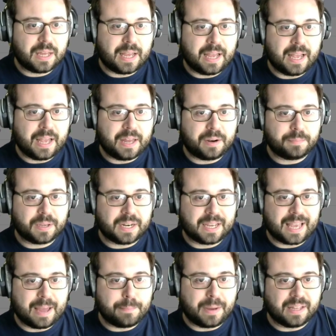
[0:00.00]
and I'm going to
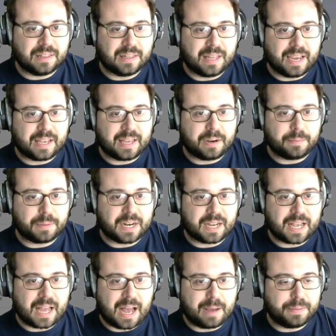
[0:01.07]
get my link, and I'm going to
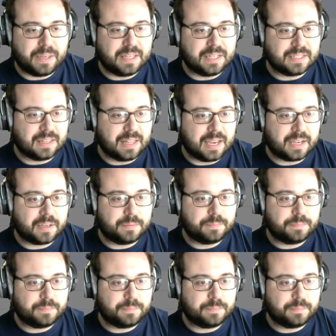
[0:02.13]
copy this link.